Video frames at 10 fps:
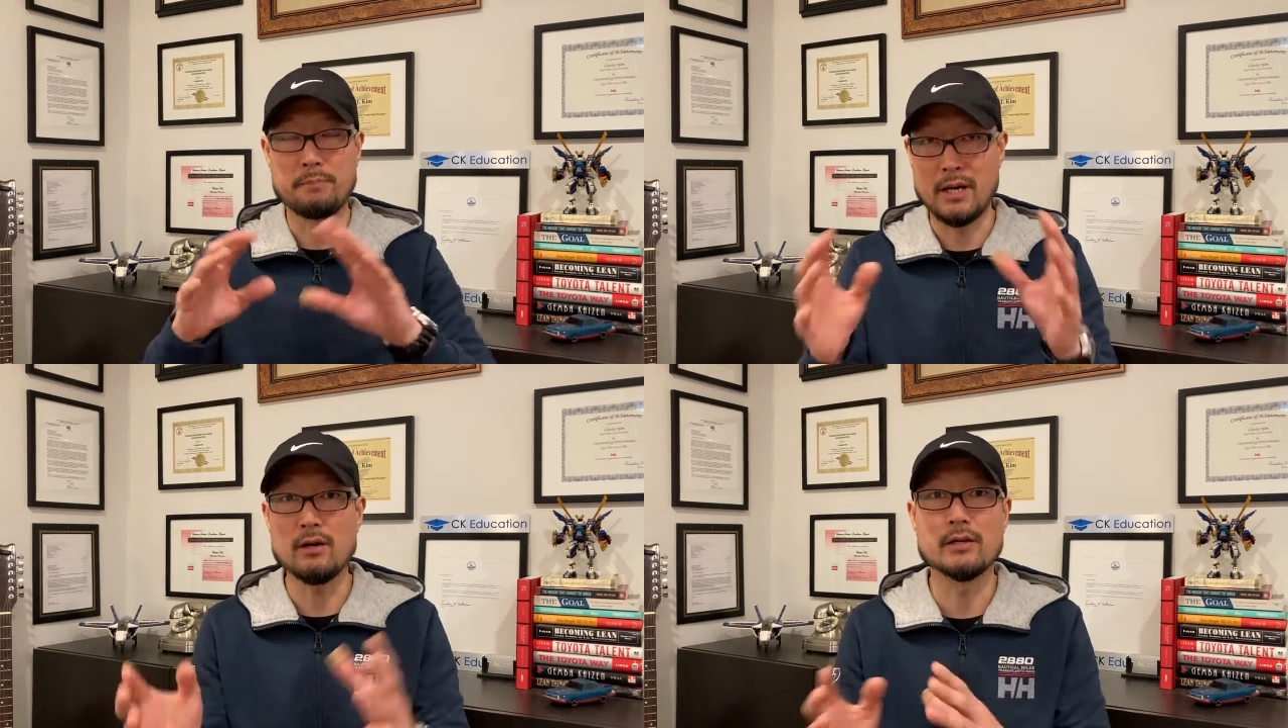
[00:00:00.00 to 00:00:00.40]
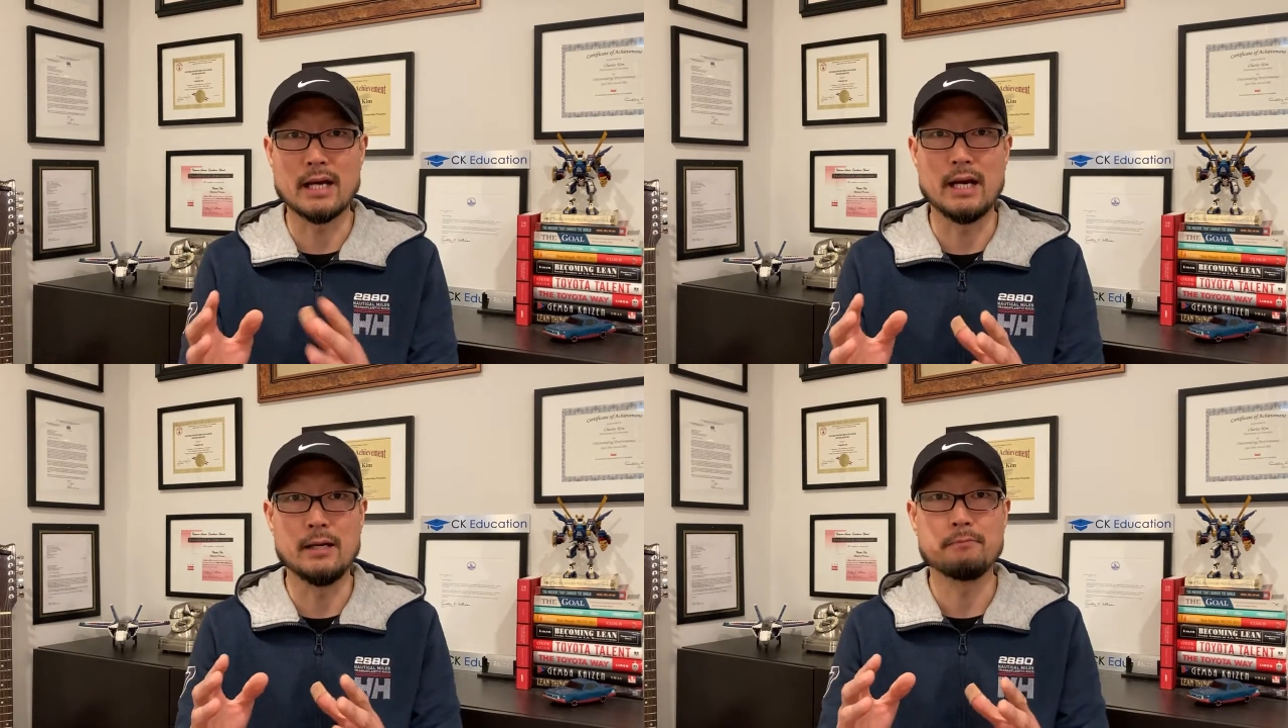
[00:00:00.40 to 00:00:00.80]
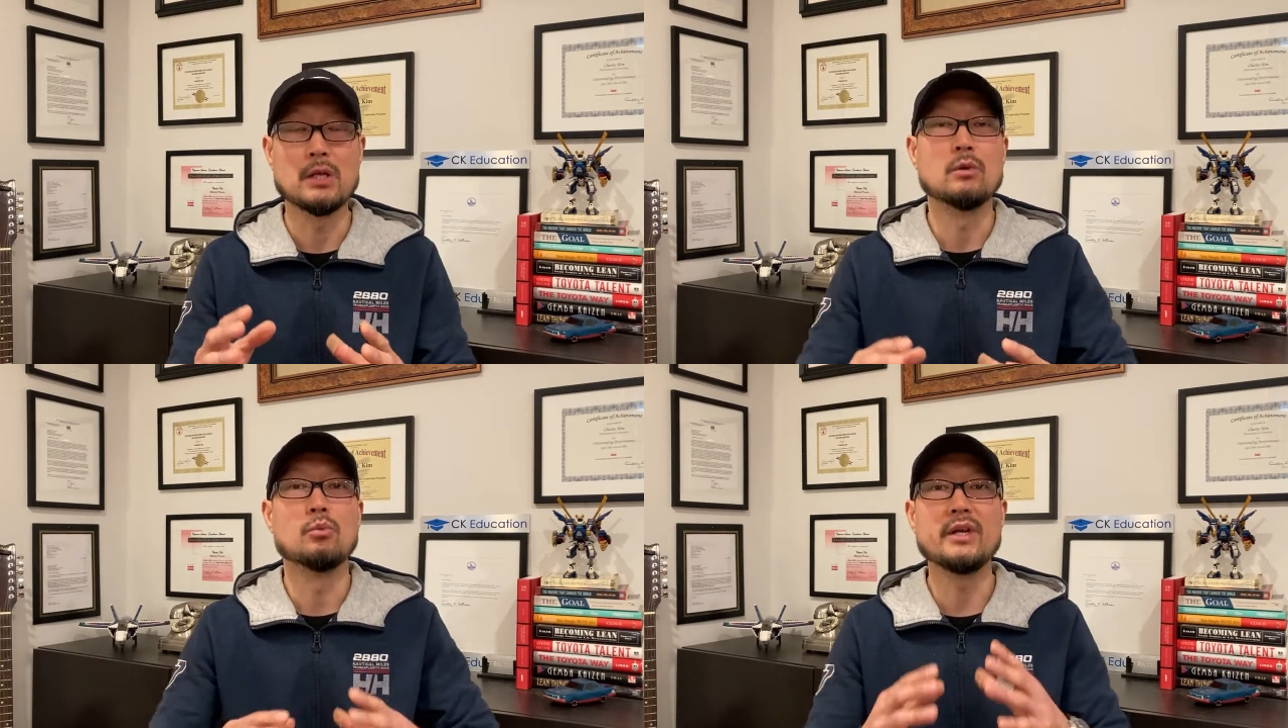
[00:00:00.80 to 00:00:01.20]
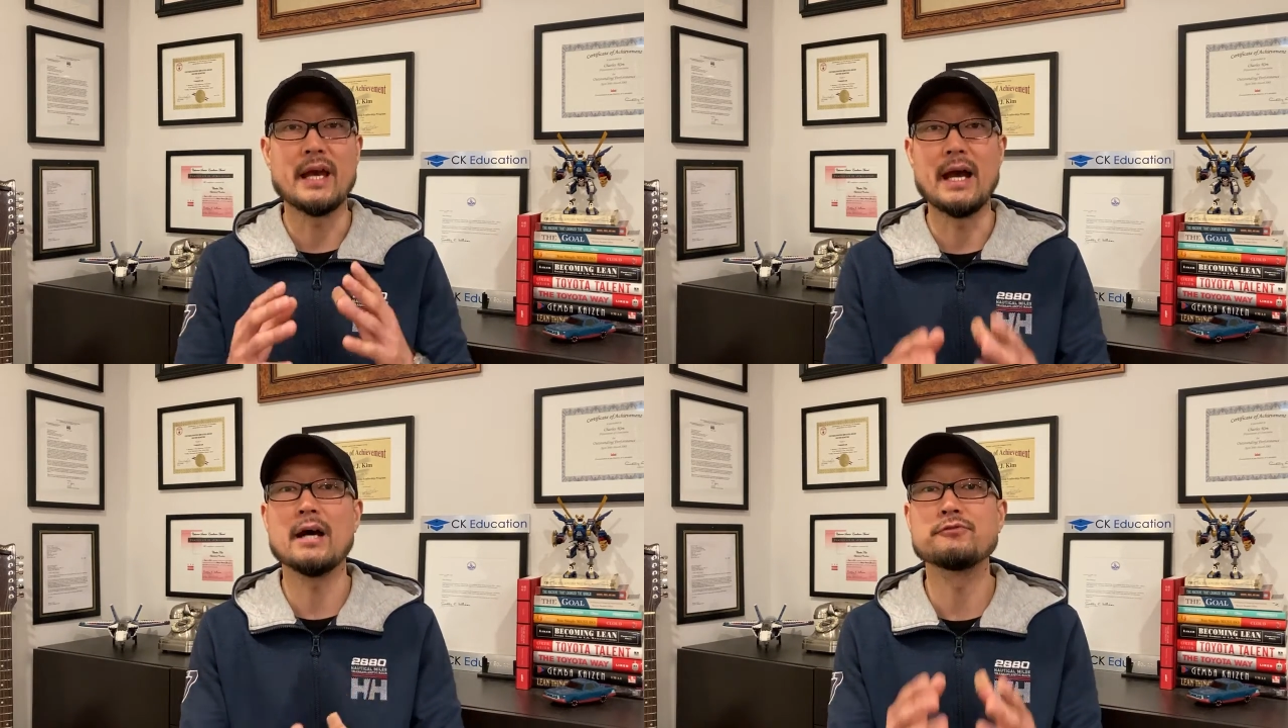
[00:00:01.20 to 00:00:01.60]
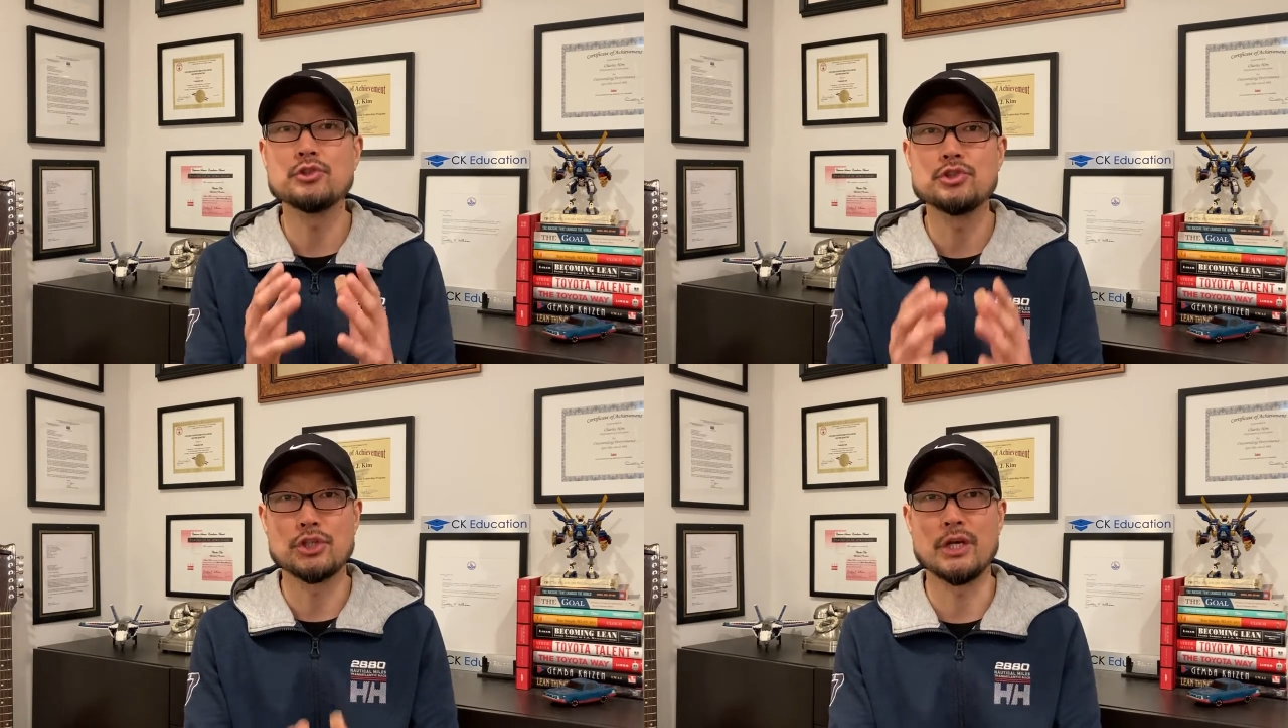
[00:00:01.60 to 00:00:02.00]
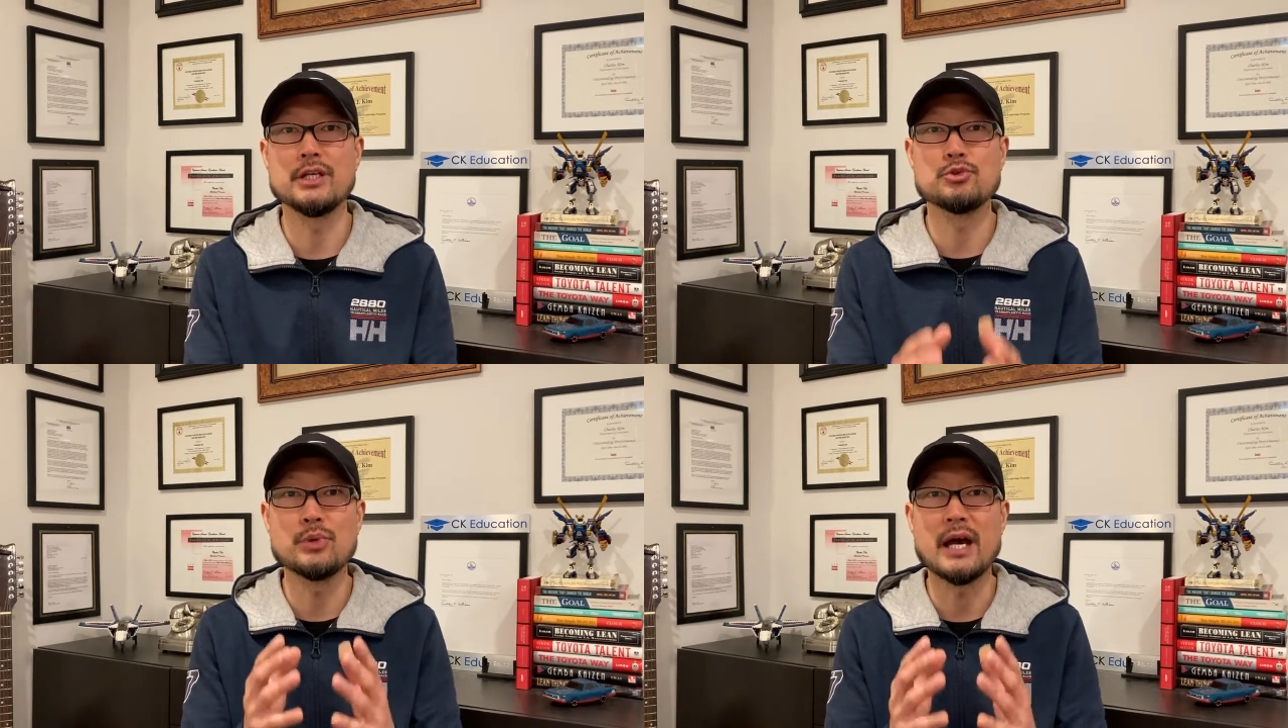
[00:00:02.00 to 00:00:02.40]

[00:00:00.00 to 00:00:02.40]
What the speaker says: paradigm, we have to change,